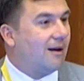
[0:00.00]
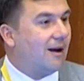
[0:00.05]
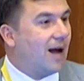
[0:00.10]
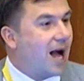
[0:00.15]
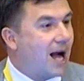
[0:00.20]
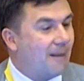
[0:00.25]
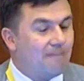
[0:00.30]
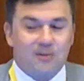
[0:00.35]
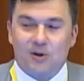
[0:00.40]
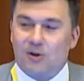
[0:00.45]

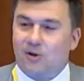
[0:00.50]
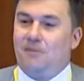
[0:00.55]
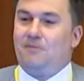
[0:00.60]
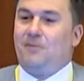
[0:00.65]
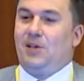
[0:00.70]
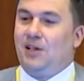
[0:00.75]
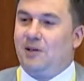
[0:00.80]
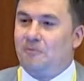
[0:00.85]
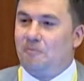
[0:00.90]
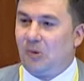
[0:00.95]

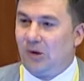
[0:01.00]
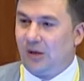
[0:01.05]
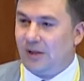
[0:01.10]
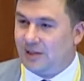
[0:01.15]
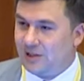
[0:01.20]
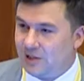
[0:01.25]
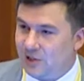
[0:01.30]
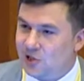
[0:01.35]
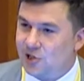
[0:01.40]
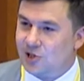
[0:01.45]
upcoming
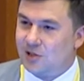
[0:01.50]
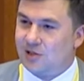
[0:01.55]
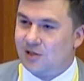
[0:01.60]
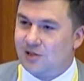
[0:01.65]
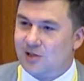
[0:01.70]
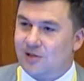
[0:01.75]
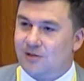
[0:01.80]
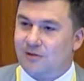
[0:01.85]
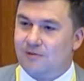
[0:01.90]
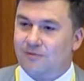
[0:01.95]

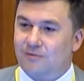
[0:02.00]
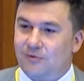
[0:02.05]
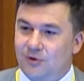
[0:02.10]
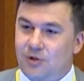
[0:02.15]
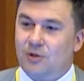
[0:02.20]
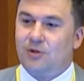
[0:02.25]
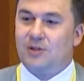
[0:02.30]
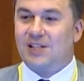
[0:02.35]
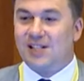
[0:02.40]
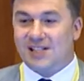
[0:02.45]
politicians,
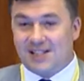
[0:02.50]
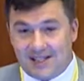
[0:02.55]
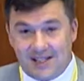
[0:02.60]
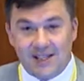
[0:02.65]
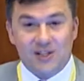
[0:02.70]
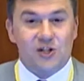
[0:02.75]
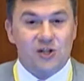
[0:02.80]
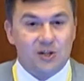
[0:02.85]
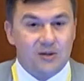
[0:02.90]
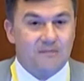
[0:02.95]

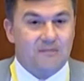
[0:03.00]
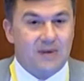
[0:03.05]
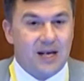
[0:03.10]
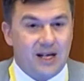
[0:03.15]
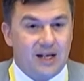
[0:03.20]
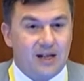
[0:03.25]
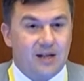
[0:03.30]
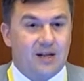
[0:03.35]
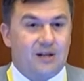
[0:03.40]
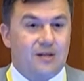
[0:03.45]
decision
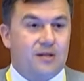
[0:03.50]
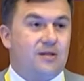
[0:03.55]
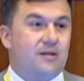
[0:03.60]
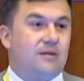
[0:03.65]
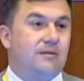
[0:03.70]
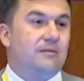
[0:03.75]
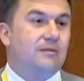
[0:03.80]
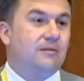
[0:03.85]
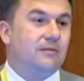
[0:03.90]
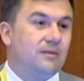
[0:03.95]
makers.
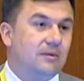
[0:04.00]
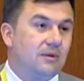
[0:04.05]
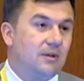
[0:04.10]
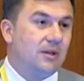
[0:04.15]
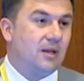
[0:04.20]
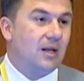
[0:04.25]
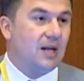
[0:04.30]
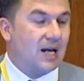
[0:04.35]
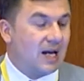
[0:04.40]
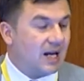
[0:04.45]

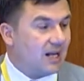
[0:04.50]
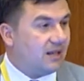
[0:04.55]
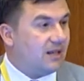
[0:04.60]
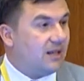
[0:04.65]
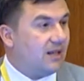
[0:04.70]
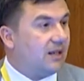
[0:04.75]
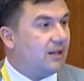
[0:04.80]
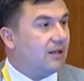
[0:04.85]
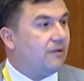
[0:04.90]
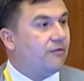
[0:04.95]
I
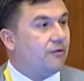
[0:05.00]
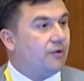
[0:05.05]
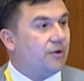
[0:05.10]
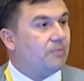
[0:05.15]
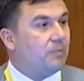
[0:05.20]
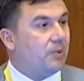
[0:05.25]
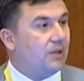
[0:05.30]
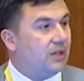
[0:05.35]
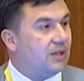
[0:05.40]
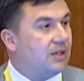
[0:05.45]
think for
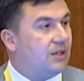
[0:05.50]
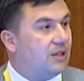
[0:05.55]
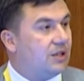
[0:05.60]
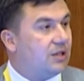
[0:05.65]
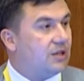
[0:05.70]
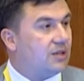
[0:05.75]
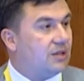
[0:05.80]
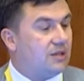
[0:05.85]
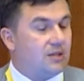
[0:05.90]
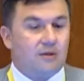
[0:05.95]

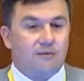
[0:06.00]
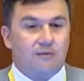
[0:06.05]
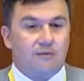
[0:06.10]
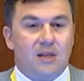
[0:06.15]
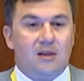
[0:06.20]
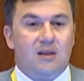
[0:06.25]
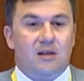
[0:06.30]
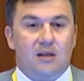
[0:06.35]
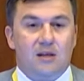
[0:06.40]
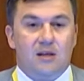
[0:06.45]
politicians, the
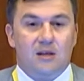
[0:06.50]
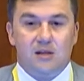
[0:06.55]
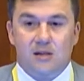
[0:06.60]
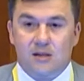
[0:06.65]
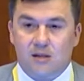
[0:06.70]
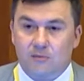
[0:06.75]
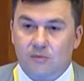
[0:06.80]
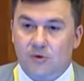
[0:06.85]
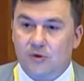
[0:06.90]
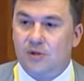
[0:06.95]
thing is
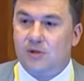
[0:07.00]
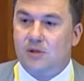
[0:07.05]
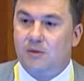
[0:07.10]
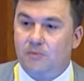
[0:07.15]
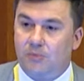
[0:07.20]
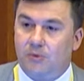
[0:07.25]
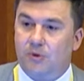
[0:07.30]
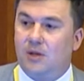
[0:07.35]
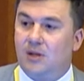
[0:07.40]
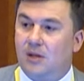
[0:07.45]
the most
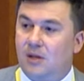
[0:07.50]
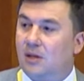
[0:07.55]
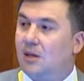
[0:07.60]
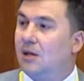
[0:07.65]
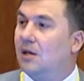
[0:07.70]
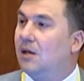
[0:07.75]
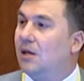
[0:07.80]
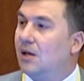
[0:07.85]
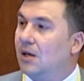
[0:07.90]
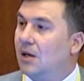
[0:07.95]
important.
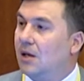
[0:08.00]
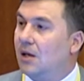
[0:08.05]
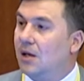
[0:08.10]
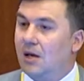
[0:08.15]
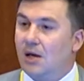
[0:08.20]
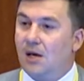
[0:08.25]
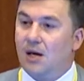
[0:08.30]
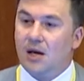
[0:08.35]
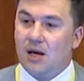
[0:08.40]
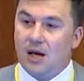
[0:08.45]

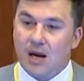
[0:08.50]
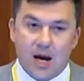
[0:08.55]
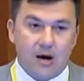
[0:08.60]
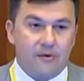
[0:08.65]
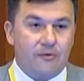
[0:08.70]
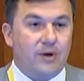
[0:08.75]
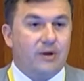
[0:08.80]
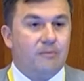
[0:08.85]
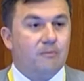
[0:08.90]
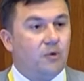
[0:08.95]

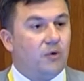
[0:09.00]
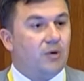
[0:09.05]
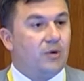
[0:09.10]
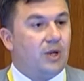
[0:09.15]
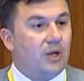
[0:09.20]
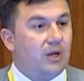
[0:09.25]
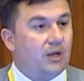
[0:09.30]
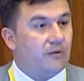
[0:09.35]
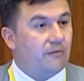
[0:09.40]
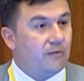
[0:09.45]
Every
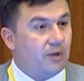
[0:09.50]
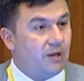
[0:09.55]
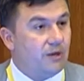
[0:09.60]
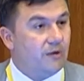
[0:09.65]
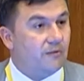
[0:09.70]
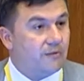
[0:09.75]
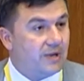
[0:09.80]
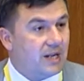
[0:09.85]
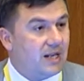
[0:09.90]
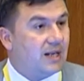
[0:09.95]
morning when
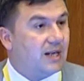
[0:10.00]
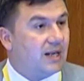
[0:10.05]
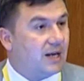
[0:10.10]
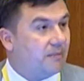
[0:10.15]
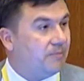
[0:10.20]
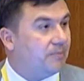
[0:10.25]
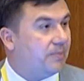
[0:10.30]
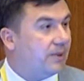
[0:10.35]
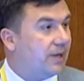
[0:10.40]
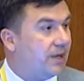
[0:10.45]
you wake
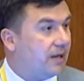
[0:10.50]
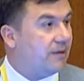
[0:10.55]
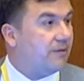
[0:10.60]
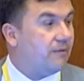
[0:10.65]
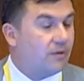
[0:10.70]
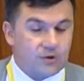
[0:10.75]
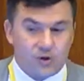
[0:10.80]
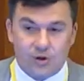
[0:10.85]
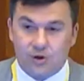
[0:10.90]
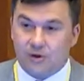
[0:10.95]
up and
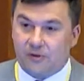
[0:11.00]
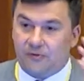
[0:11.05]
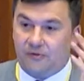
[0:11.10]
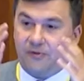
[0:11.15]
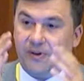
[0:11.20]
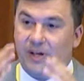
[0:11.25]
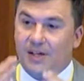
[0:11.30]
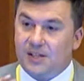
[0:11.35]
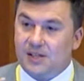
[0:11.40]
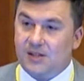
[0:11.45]
wash your
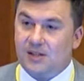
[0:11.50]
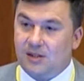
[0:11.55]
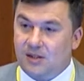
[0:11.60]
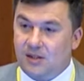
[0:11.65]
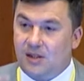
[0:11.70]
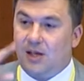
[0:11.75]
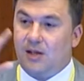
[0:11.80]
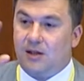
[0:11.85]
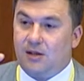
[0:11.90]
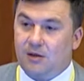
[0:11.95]
face,
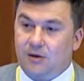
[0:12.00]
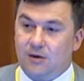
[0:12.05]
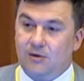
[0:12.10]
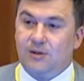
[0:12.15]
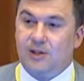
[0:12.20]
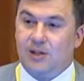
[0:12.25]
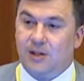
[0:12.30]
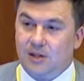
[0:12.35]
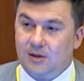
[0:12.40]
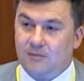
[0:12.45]
take a
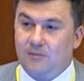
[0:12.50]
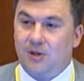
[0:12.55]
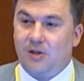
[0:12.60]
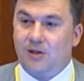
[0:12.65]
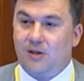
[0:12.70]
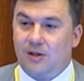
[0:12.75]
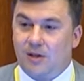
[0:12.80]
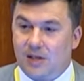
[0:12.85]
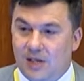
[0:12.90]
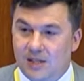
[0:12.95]
look in a
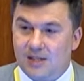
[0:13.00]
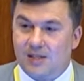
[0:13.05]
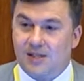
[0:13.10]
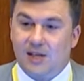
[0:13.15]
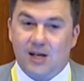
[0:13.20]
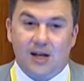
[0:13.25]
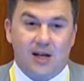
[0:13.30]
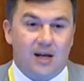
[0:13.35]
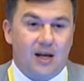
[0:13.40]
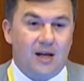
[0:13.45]
mirror and
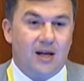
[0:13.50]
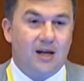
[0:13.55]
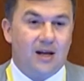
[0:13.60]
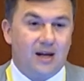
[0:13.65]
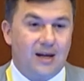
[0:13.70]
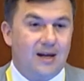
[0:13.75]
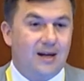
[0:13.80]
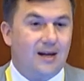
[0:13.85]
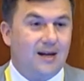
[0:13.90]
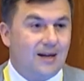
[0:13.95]
say,
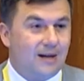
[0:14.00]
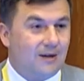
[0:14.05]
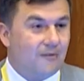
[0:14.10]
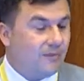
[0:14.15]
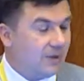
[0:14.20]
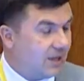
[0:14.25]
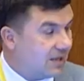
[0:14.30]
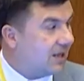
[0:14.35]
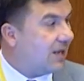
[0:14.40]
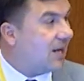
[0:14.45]

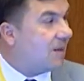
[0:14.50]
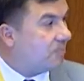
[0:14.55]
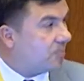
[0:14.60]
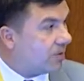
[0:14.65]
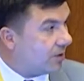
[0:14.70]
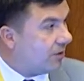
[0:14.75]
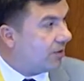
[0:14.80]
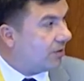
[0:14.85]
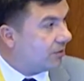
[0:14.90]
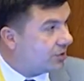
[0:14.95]
with the
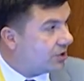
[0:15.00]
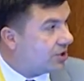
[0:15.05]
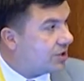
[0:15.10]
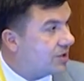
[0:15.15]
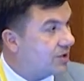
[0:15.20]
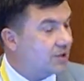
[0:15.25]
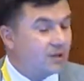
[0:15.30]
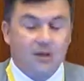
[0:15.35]
approach,